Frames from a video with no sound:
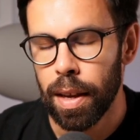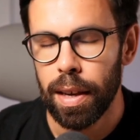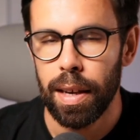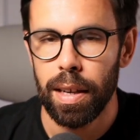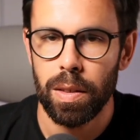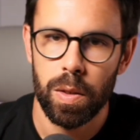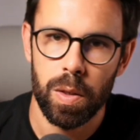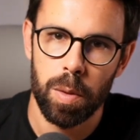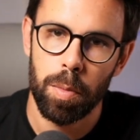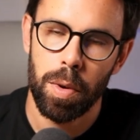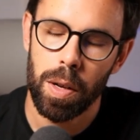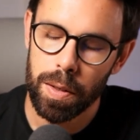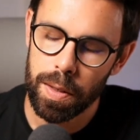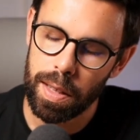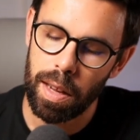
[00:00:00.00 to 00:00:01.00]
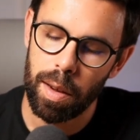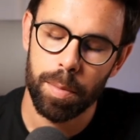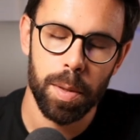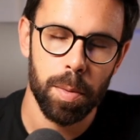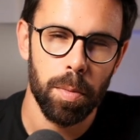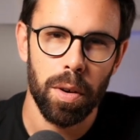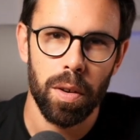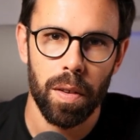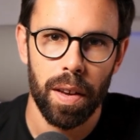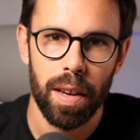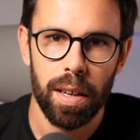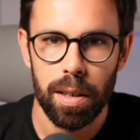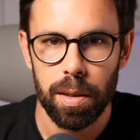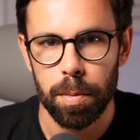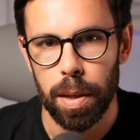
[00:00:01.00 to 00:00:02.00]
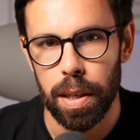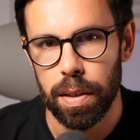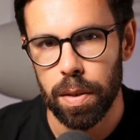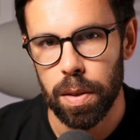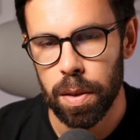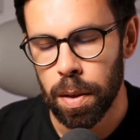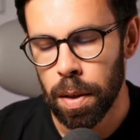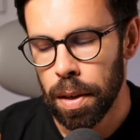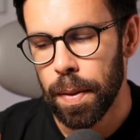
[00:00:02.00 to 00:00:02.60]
In small steps, small increments,